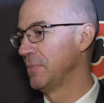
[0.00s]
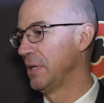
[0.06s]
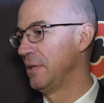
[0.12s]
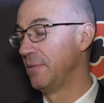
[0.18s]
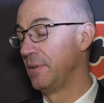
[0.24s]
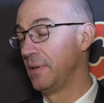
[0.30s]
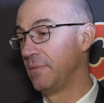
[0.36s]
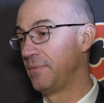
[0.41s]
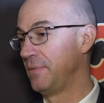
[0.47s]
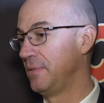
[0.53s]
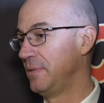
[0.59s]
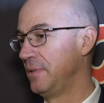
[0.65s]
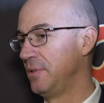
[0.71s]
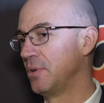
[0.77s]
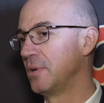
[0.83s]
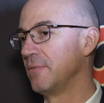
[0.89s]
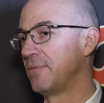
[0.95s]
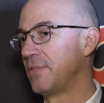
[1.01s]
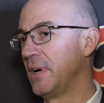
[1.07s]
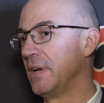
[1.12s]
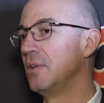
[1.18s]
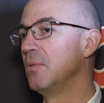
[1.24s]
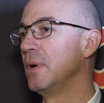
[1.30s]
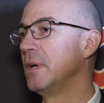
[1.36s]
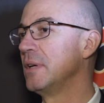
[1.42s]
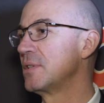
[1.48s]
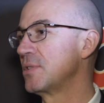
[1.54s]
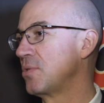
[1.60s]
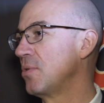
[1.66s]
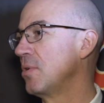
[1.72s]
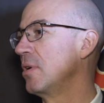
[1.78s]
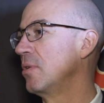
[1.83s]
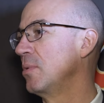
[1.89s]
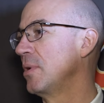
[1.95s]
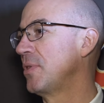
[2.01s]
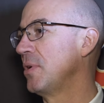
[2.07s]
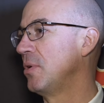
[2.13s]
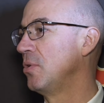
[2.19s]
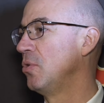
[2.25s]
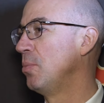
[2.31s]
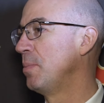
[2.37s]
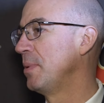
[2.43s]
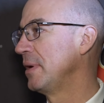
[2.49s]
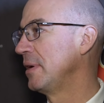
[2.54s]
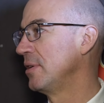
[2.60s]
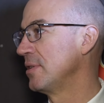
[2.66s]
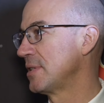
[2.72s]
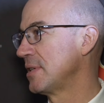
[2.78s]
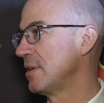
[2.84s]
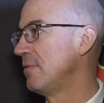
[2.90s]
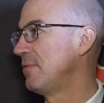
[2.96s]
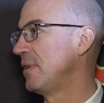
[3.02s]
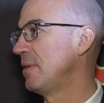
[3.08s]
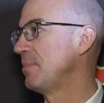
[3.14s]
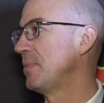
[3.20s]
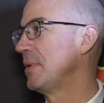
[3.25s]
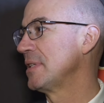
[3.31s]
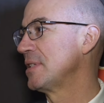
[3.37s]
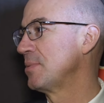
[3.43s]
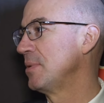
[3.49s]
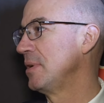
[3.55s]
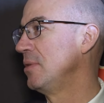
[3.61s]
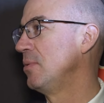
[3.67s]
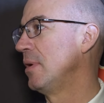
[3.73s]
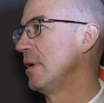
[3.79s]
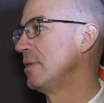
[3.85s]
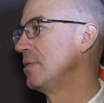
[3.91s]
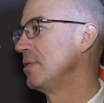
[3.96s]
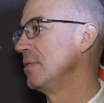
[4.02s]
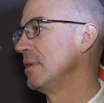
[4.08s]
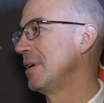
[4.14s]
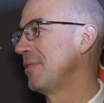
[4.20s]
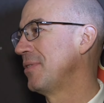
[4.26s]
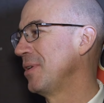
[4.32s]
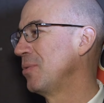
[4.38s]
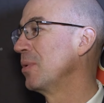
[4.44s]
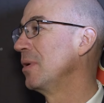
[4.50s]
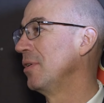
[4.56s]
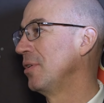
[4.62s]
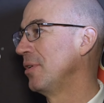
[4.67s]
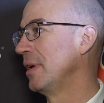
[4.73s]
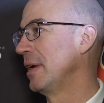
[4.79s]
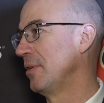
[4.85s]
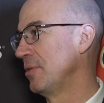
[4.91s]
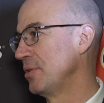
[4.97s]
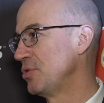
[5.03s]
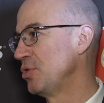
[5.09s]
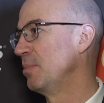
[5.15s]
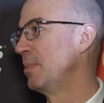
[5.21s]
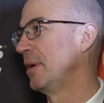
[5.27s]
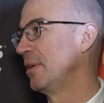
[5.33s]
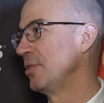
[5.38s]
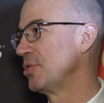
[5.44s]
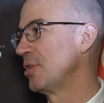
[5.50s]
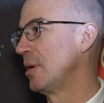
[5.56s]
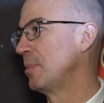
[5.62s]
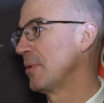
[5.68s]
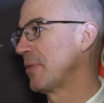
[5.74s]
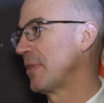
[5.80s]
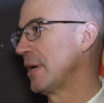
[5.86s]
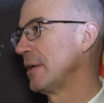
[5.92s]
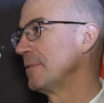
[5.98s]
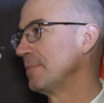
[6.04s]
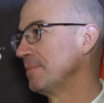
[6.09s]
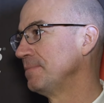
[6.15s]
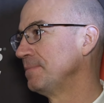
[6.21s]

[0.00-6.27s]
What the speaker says: If you can find a way to score without opening yourself up, that's what you want to do. And I think we're learning how to do a better job with that.